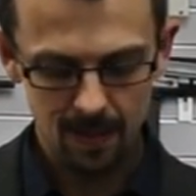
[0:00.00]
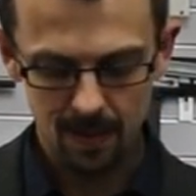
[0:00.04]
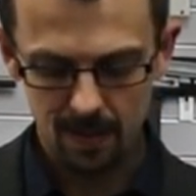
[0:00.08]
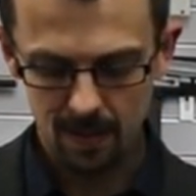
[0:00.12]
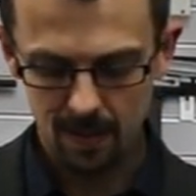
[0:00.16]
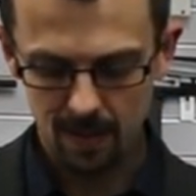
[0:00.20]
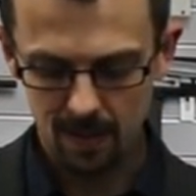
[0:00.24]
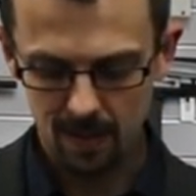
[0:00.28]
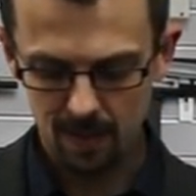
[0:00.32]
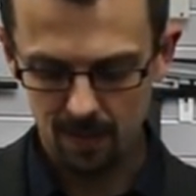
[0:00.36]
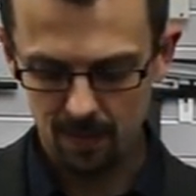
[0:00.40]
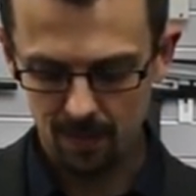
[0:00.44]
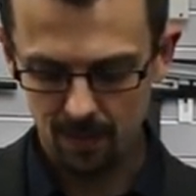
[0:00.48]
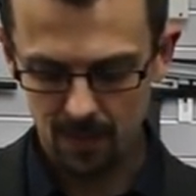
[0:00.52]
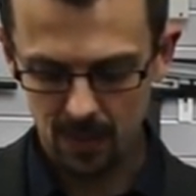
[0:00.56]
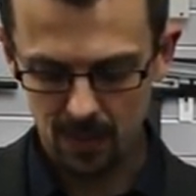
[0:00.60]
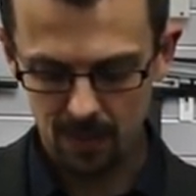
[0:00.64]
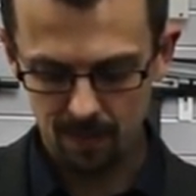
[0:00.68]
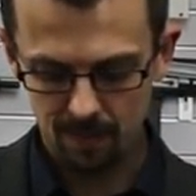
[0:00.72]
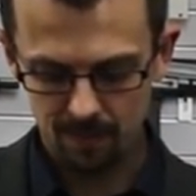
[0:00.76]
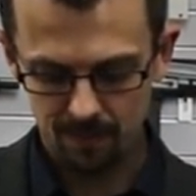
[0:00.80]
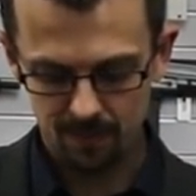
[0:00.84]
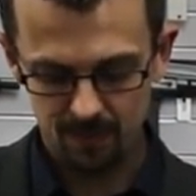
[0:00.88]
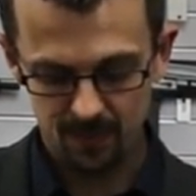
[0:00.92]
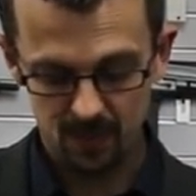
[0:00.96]

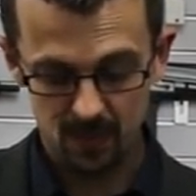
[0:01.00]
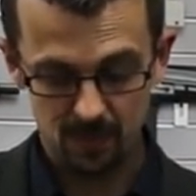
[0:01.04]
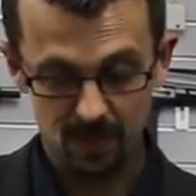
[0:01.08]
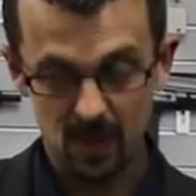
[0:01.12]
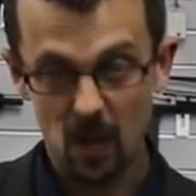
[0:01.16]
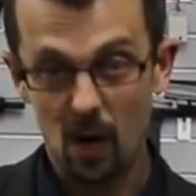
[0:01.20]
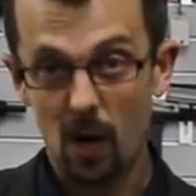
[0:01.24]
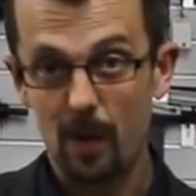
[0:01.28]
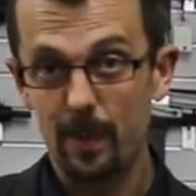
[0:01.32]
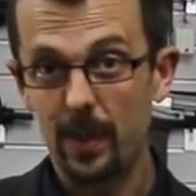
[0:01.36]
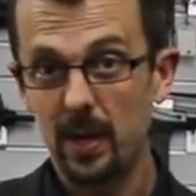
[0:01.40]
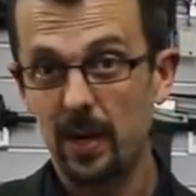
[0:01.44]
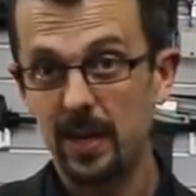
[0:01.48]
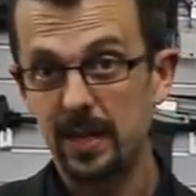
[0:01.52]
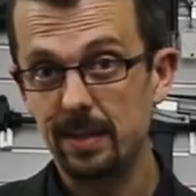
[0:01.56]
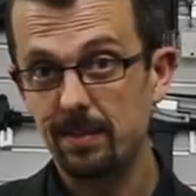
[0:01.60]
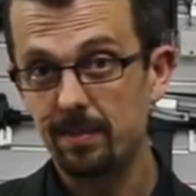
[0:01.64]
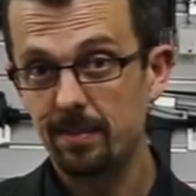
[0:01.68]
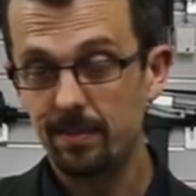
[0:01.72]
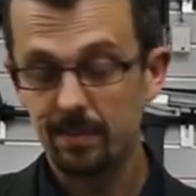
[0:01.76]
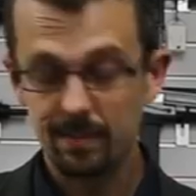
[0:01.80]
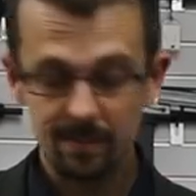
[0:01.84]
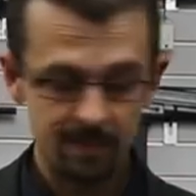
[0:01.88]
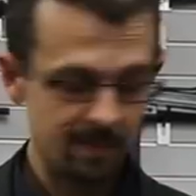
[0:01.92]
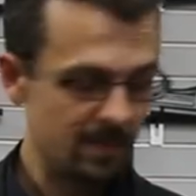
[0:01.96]
the
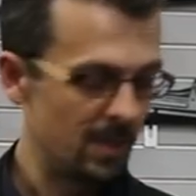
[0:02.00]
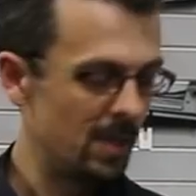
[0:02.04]
carbine,